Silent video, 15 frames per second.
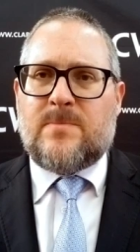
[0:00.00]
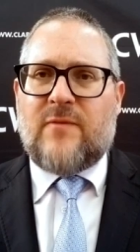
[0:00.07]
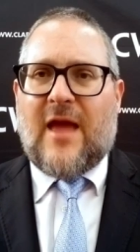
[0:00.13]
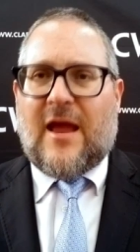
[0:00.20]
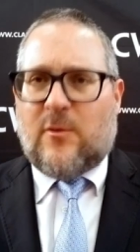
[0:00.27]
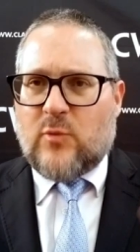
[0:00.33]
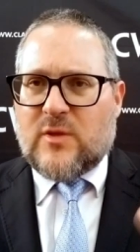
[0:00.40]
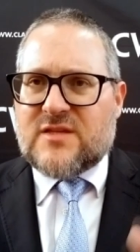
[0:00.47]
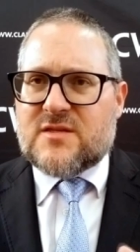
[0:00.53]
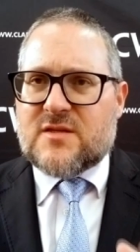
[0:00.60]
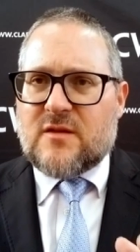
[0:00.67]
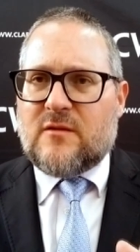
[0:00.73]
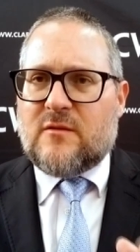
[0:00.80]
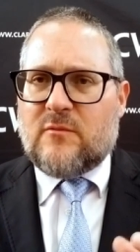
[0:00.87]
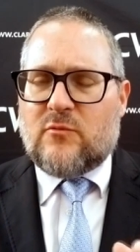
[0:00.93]
And we
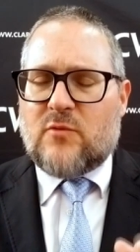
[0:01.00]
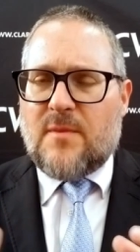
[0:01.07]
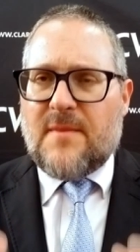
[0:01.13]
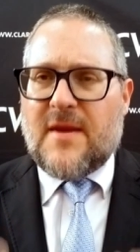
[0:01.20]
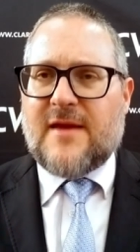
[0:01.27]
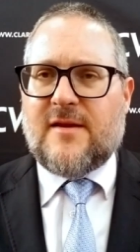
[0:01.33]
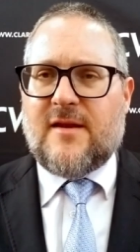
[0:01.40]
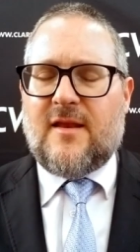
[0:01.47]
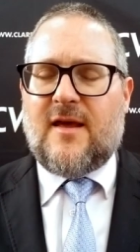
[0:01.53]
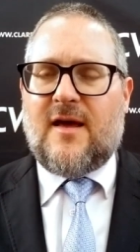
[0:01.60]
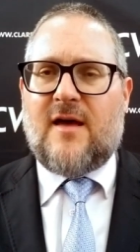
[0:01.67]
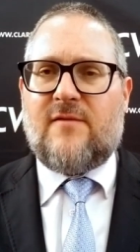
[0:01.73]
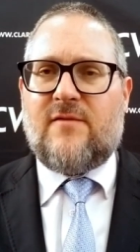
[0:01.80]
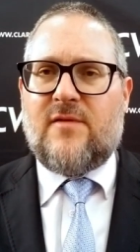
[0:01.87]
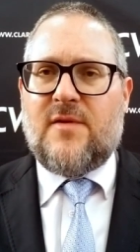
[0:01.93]
still remain
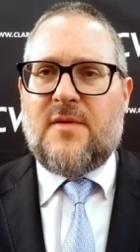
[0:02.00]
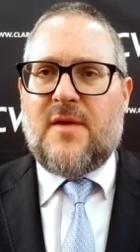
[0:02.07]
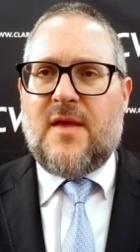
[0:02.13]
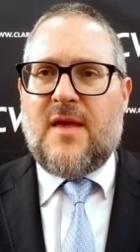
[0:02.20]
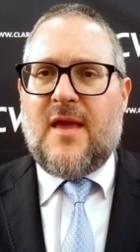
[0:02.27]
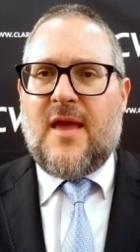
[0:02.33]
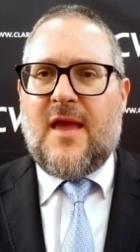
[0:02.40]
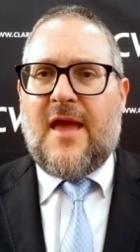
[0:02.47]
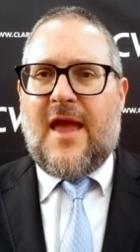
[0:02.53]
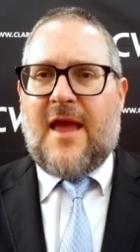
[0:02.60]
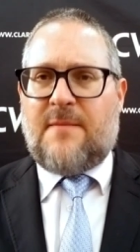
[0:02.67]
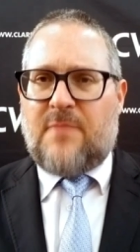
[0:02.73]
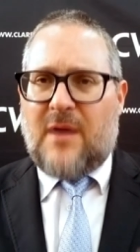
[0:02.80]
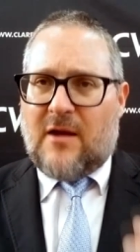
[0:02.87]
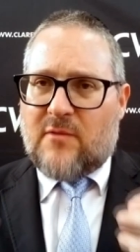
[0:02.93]
alive.
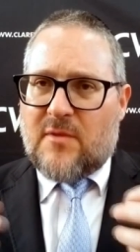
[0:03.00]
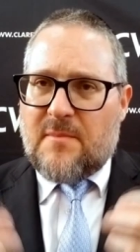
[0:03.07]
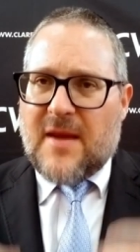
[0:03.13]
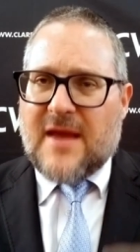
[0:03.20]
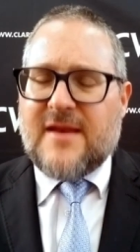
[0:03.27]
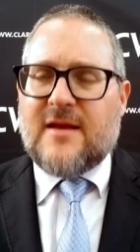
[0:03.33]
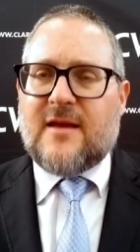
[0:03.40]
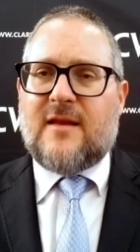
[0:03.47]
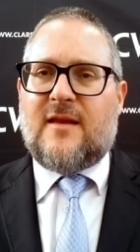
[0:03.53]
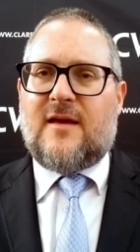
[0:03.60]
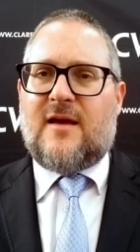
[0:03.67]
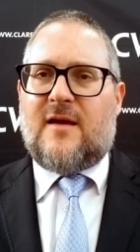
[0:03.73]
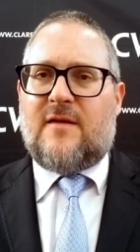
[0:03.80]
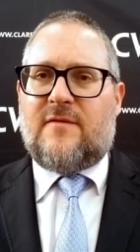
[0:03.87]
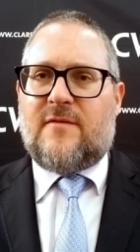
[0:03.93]
And by remaining
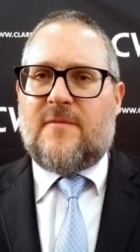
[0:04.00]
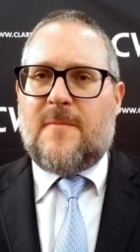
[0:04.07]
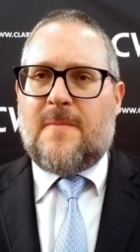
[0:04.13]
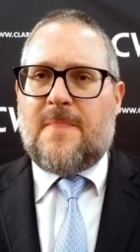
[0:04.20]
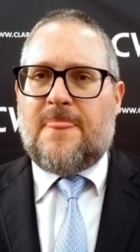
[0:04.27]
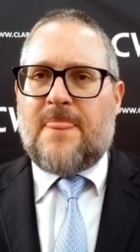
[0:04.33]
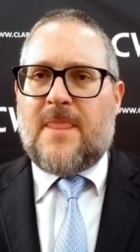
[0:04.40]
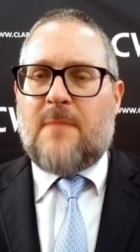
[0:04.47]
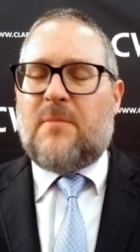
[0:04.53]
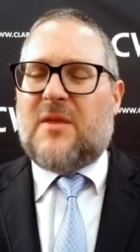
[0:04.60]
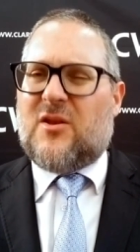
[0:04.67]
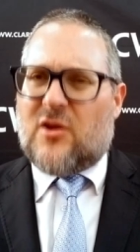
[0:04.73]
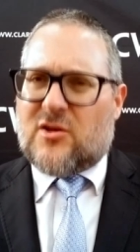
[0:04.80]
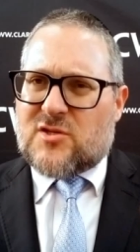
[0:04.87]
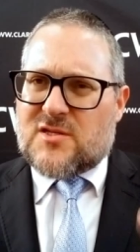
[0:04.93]
alive, but
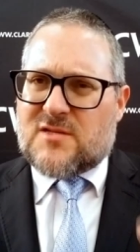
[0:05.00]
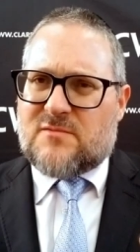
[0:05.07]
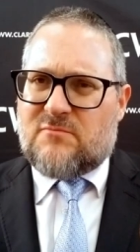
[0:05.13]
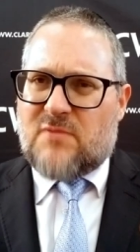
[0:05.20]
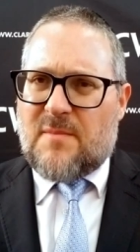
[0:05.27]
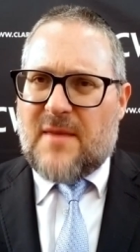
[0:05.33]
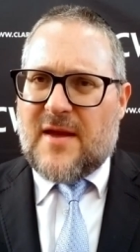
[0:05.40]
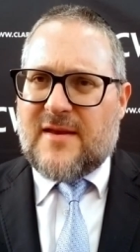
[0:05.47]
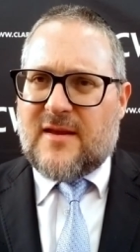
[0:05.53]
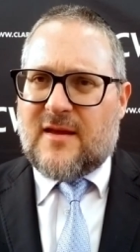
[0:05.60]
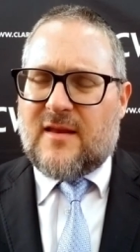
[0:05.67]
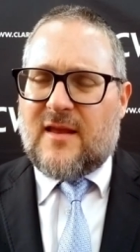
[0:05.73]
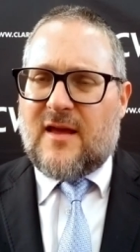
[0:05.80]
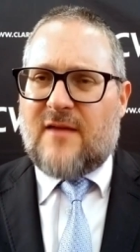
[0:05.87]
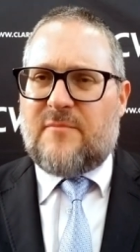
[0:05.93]
not just remaining
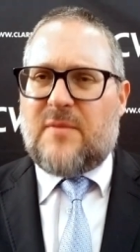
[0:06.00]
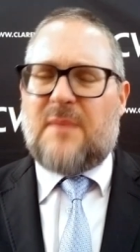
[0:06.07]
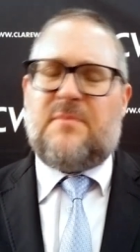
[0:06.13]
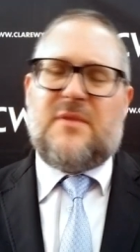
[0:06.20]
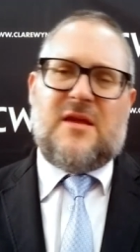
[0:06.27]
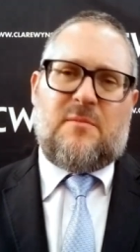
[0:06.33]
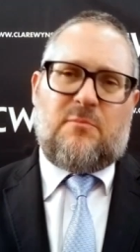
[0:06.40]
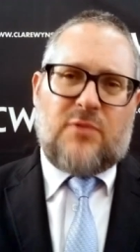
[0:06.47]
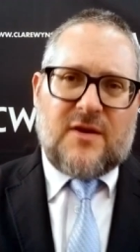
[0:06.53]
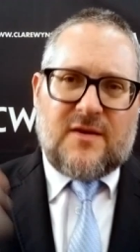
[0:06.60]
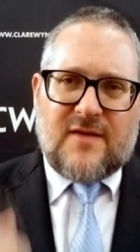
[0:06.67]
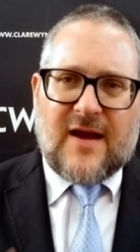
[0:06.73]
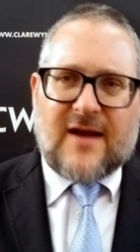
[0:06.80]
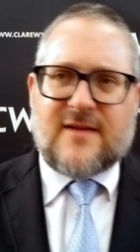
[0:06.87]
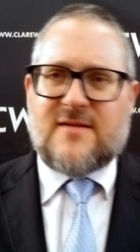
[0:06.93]
alive, by being
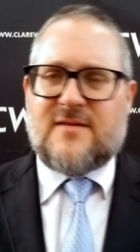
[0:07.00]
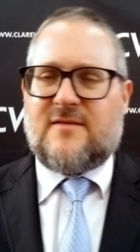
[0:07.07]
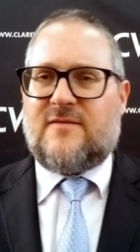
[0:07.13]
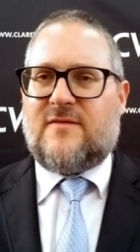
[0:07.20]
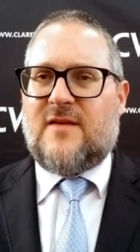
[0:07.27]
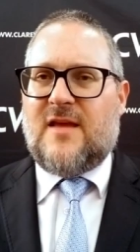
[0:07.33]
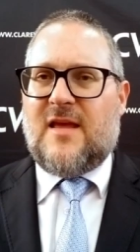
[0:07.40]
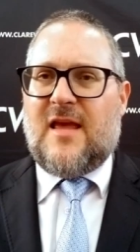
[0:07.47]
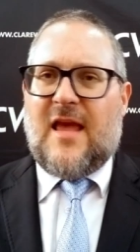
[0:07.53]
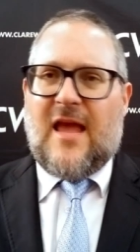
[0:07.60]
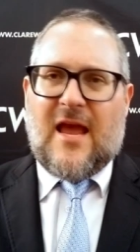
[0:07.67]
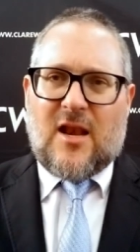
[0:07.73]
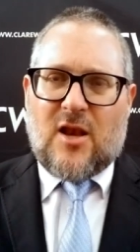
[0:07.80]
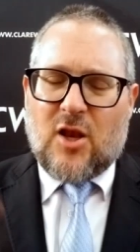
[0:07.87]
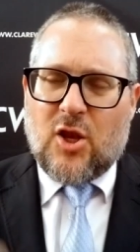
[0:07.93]
productive
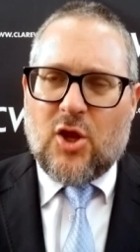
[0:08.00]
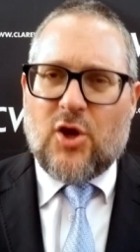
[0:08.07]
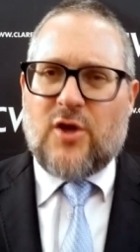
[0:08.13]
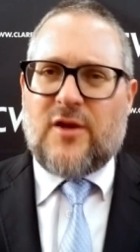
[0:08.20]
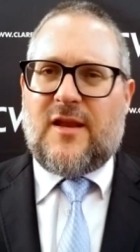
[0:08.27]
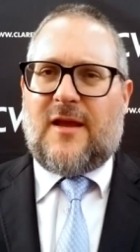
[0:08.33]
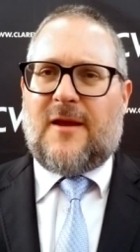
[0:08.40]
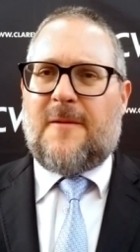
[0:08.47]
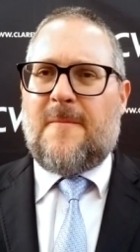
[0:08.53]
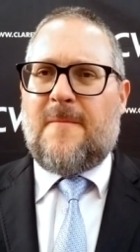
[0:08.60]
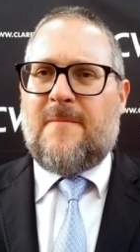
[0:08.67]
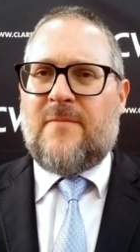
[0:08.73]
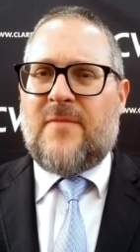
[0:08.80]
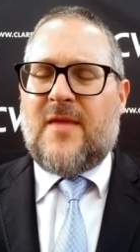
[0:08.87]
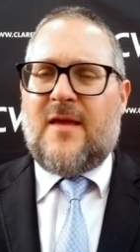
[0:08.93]
and learning
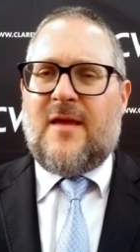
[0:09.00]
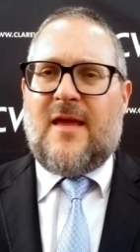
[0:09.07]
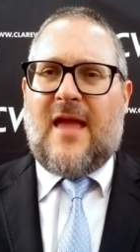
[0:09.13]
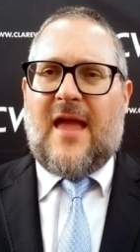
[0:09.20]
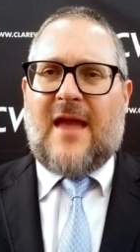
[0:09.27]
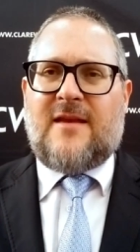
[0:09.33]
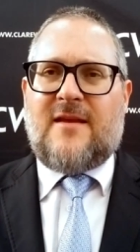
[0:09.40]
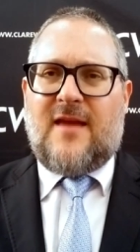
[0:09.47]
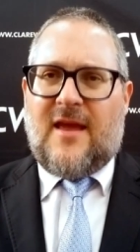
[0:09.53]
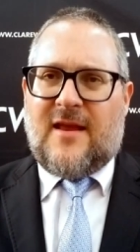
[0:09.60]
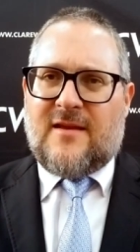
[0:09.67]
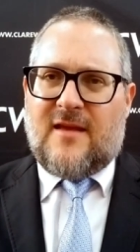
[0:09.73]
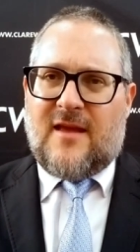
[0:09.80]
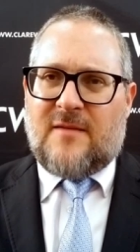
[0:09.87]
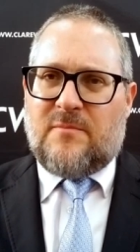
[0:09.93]
and,
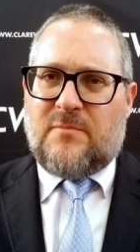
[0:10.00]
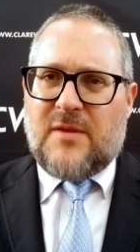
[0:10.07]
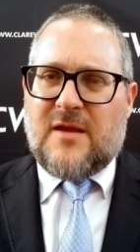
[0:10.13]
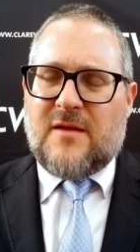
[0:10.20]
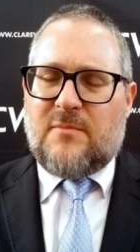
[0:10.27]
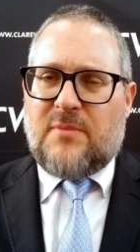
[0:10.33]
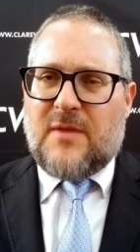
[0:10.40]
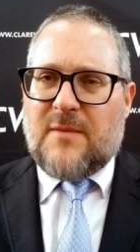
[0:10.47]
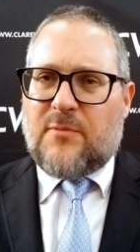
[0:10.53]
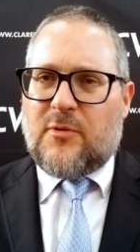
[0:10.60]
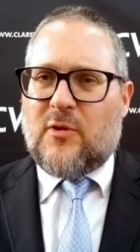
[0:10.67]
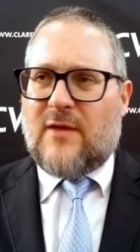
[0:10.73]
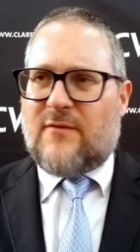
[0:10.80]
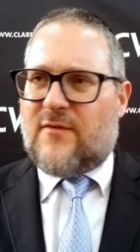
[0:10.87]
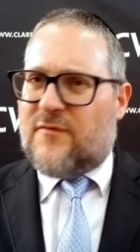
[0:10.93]
and, and being people
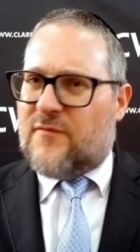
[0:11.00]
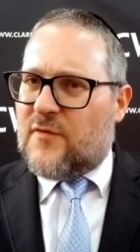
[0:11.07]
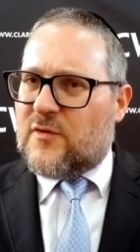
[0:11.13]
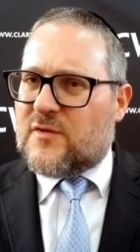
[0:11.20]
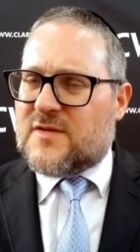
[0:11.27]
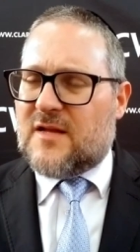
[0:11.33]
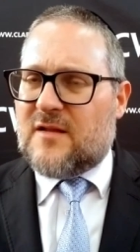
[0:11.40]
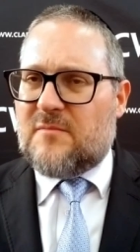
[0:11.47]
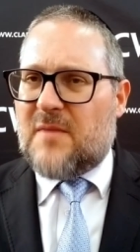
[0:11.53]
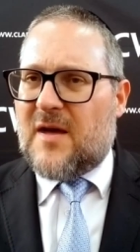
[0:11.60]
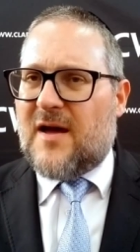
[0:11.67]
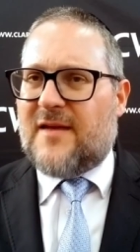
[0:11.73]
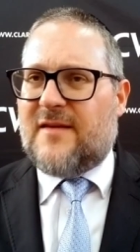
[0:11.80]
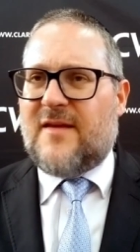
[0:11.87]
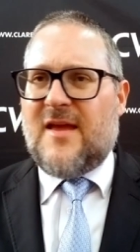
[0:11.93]
who have a fertile
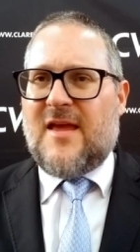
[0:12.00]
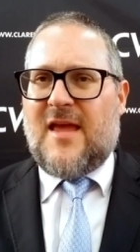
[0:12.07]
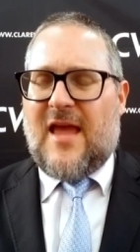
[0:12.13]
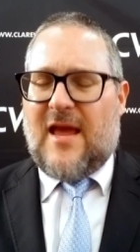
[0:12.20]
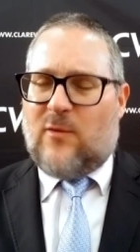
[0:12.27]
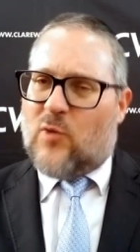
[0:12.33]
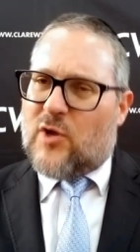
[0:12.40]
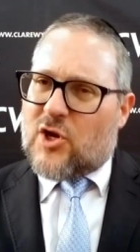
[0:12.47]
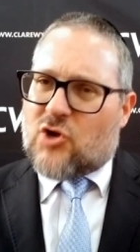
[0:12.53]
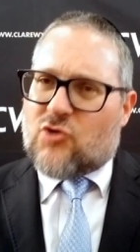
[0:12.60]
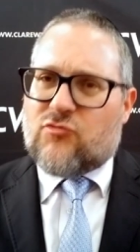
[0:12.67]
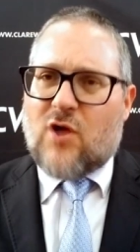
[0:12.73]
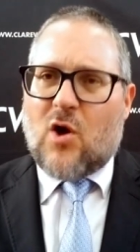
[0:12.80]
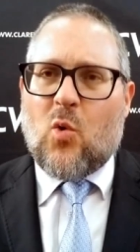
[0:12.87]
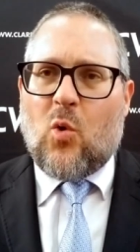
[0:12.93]
mind and want to
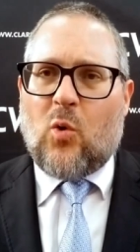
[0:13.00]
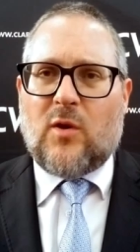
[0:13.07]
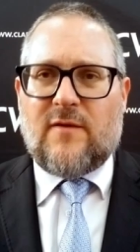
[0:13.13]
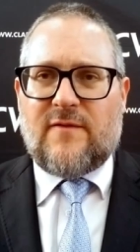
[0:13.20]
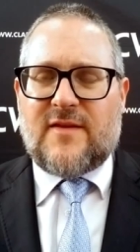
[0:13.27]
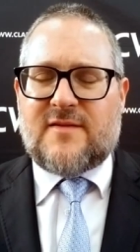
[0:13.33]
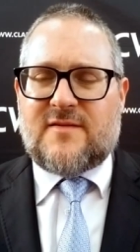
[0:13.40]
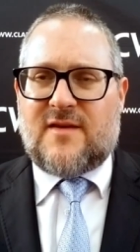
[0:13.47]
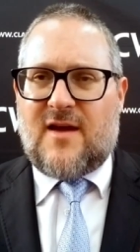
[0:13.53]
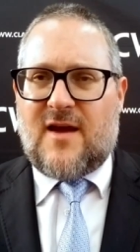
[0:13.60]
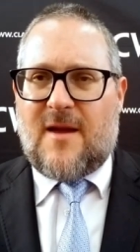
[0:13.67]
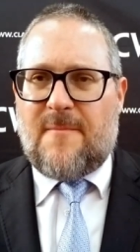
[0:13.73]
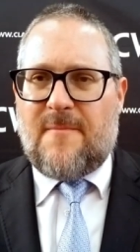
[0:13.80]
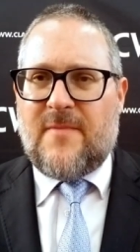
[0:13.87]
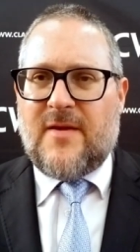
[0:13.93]
grow all of the
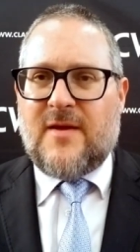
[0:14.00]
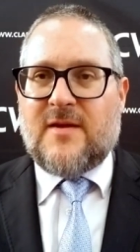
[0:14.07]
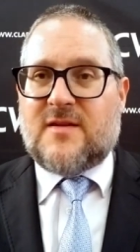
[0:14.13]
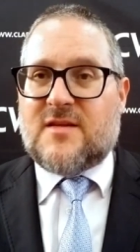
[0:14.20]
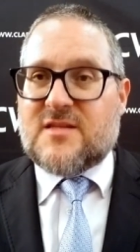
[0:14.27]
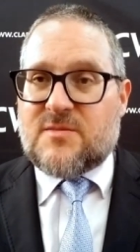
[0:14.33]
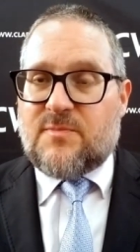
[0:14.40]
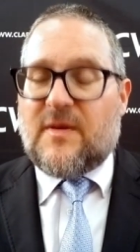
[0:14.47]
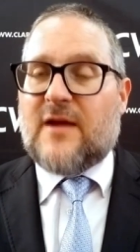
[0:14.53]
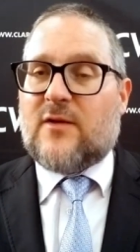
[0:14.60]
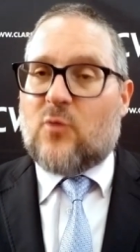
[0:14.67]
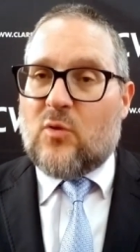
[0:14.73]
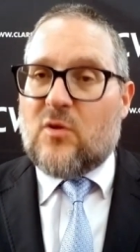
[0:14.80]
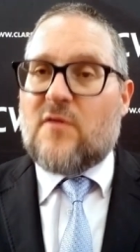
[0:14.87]
time, despite all